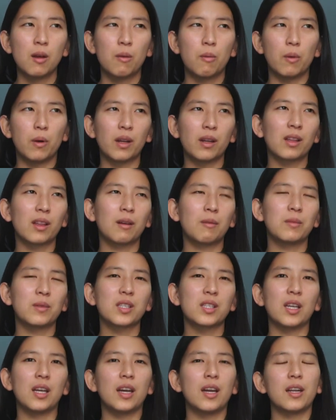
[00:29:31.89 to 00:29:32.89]
One of them
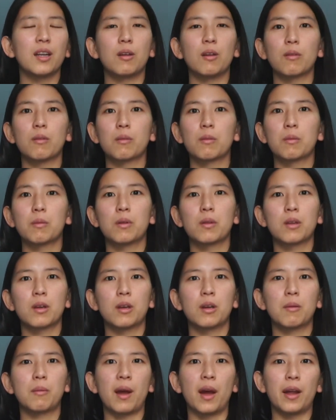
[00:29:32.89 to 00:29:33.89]
was saying, you know,
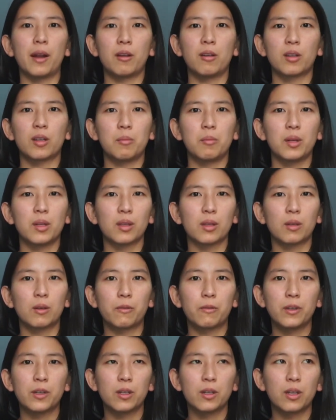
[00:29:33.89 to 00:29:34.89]
the pattern can be a little
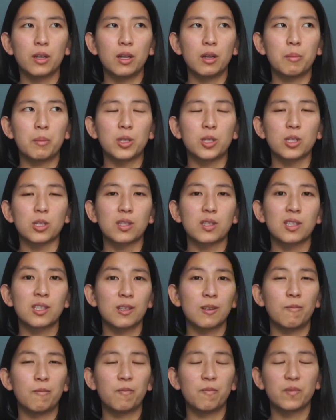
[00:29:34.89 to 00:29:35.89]
fiddly, but just
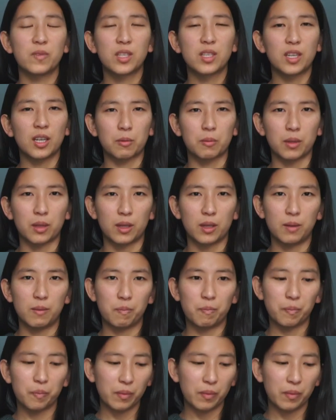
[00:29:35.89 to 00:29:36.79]
stick with it.